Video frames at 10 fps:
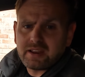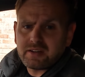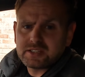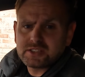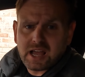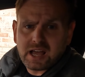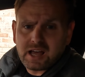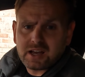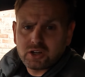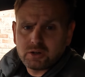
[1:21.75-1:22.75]
Now this
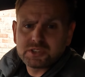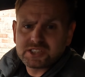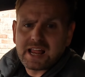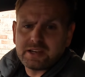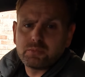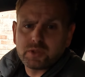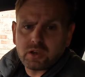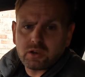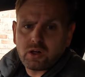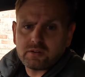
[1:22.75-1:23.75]
car comes standard with a
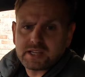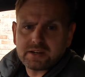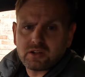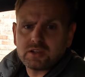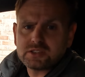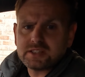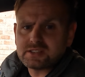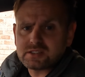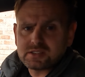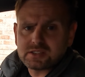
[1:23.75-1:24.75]
lot of technology.
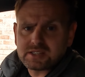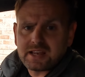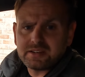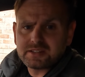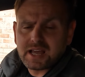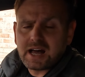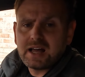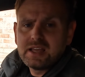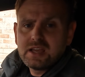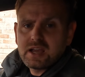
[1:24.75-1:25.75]
This is the standard car,
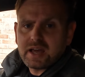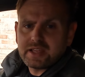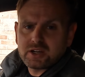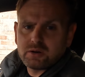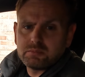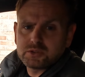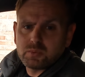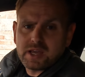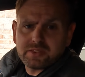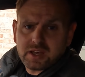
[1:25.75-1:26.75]
and it comes
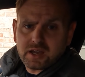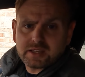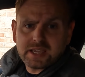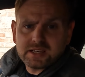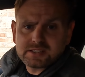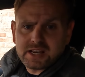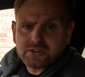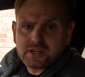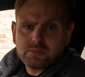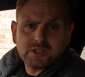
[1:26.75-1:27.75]
with keyless
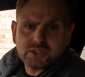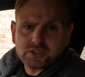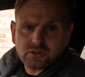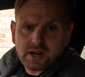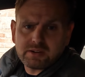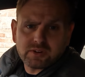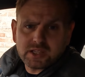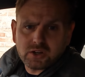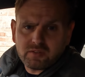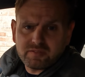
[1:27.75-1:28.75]
entry, which is great,
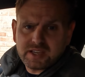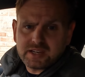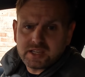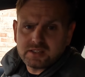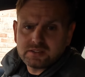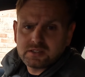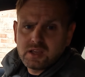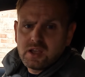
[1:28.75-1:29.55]
really convenient.